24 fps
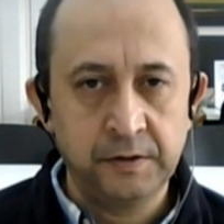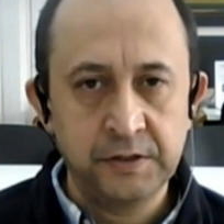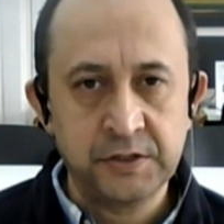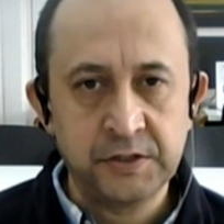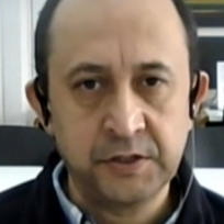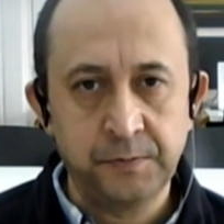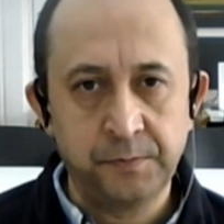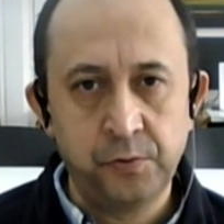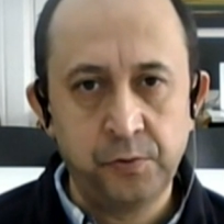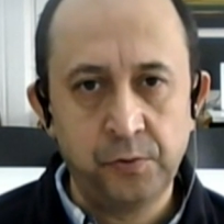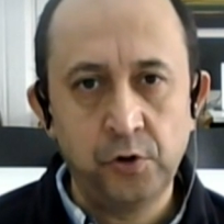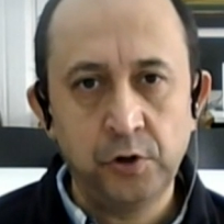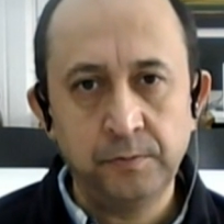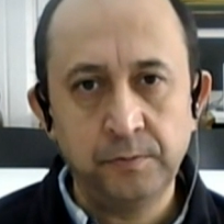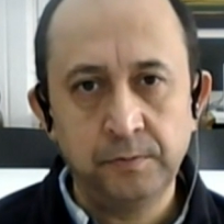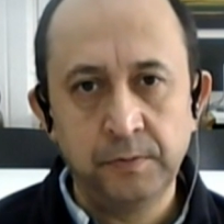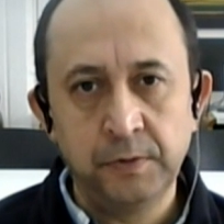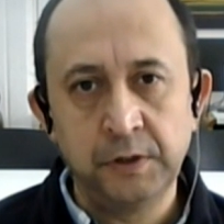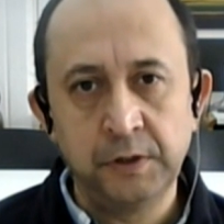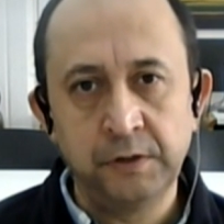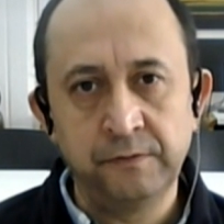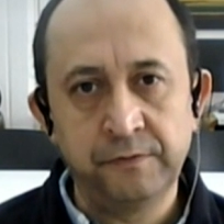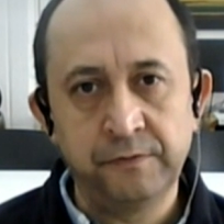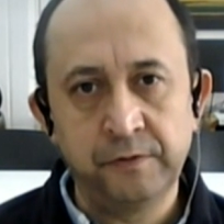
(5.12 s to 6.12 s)

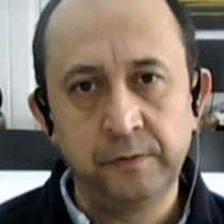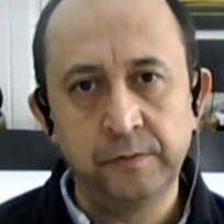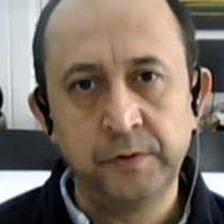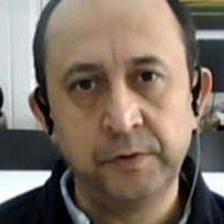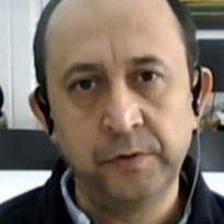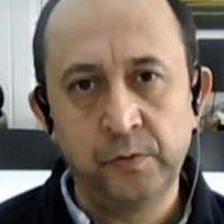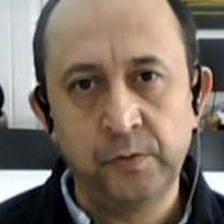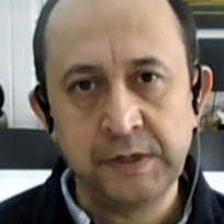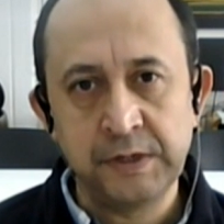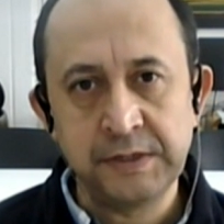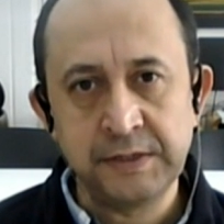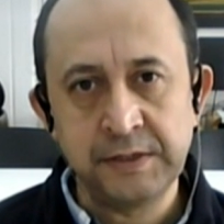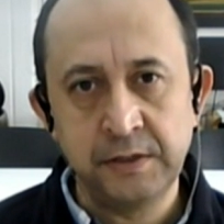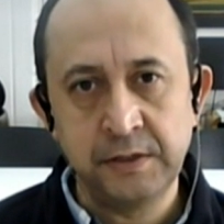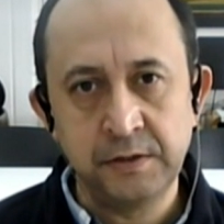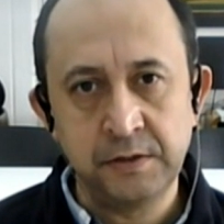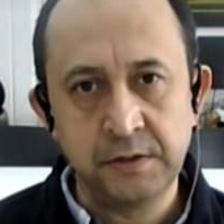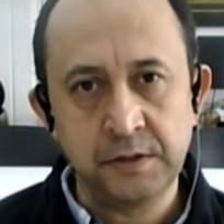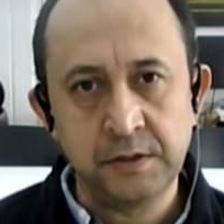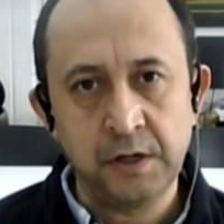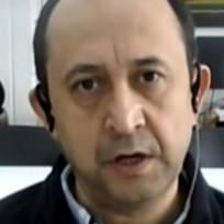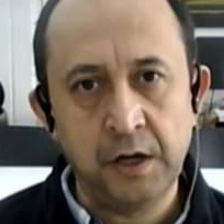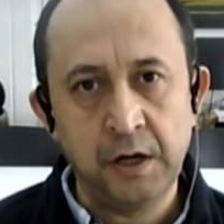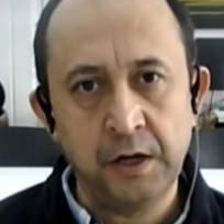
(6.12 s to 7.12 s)
disappointment from the Western
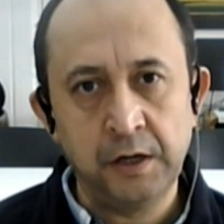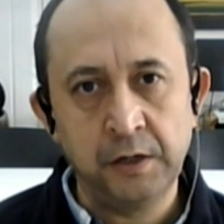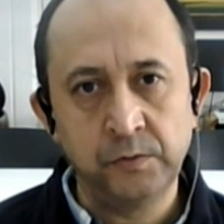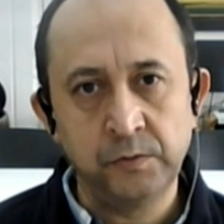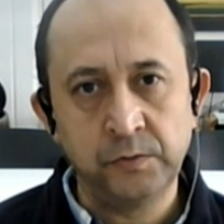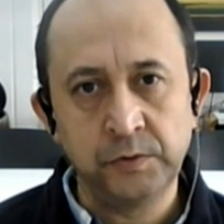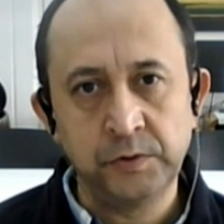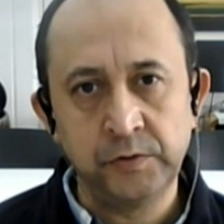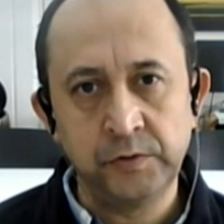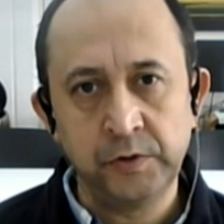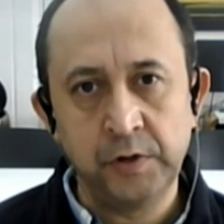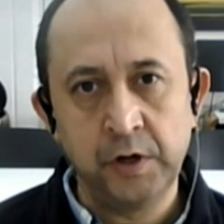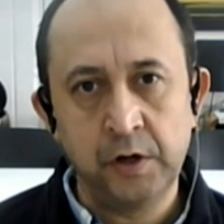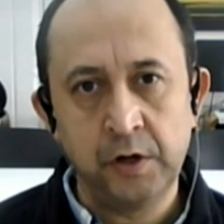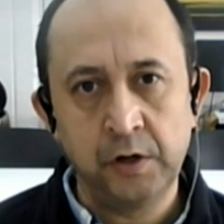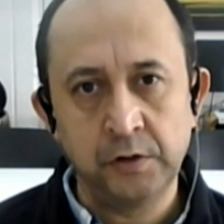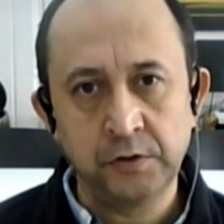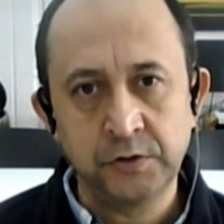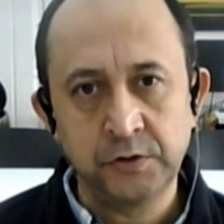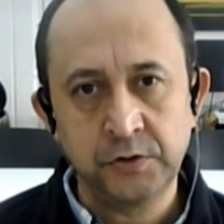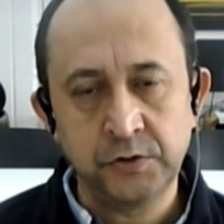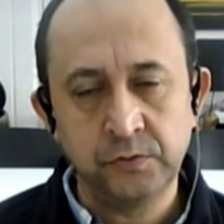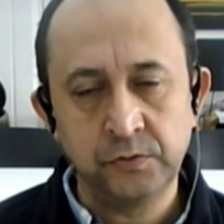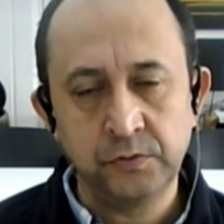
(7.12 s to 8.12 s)
side with
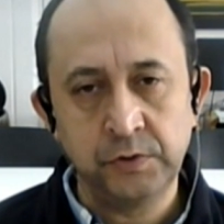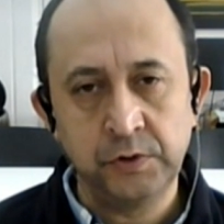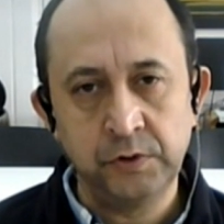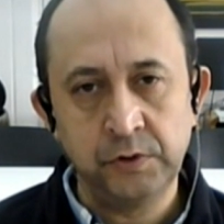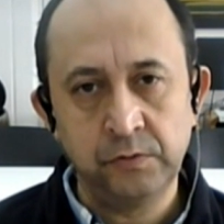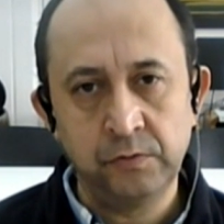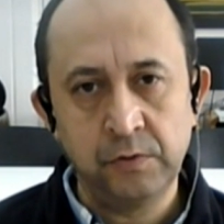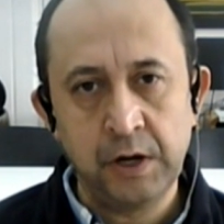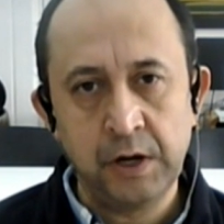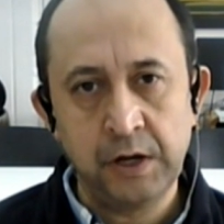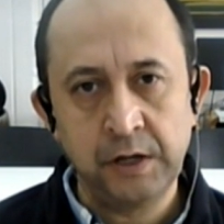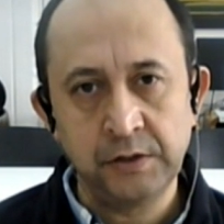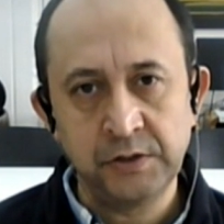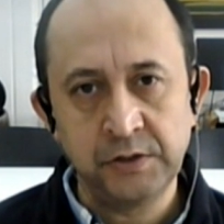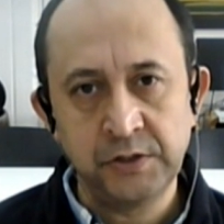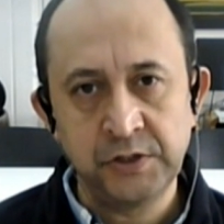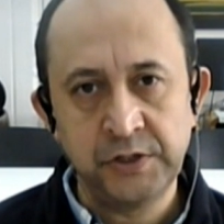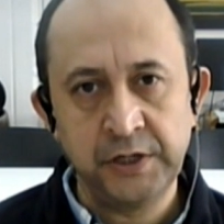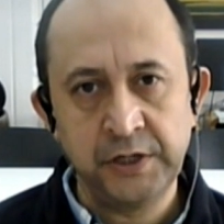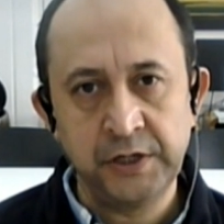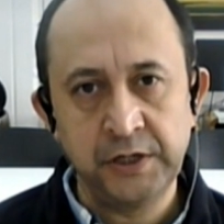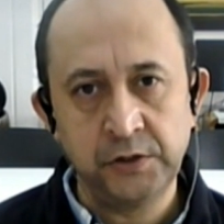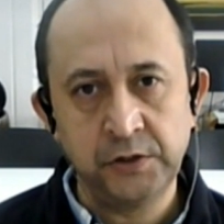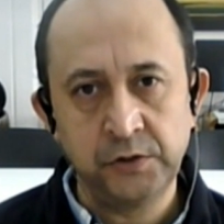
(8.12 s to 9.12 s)
regards to Iran
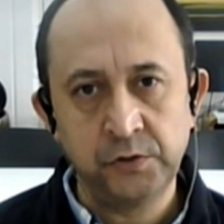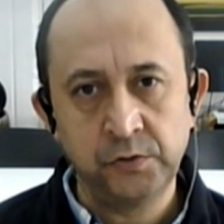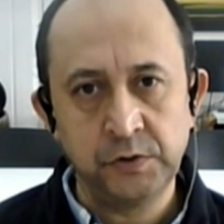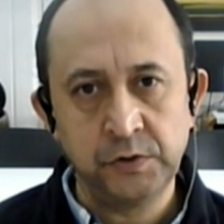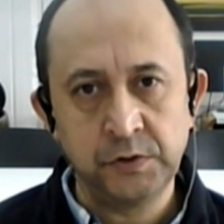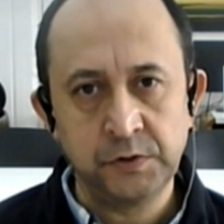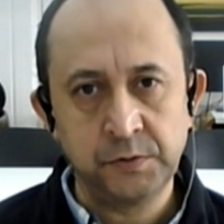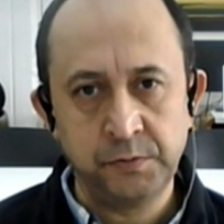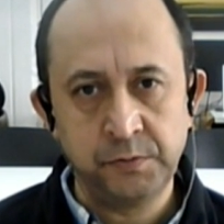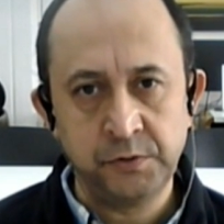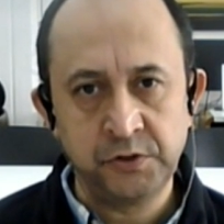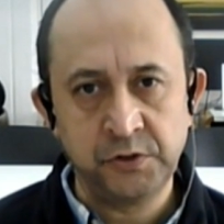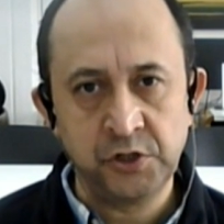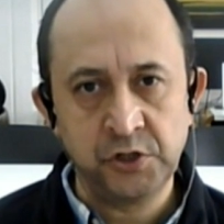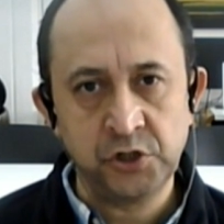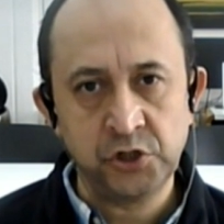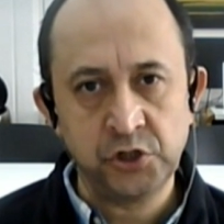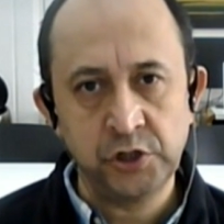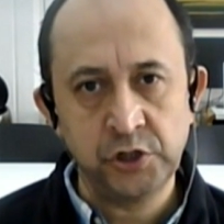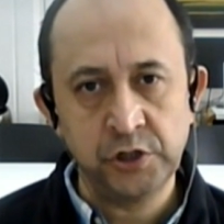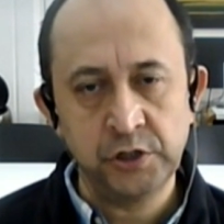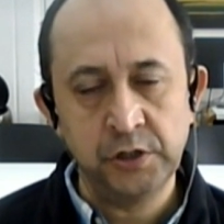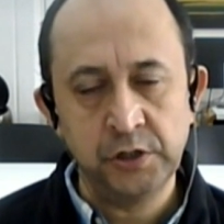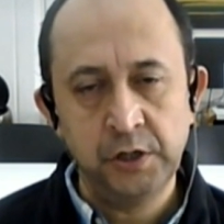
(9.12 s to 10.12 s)
sticking to its
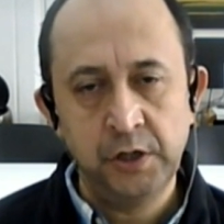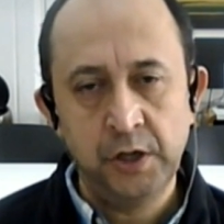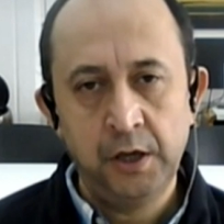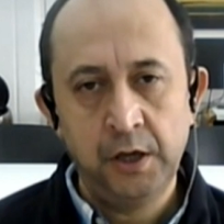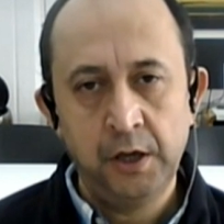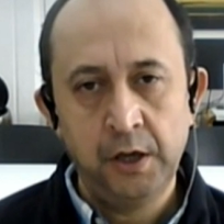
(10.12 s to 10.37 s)
position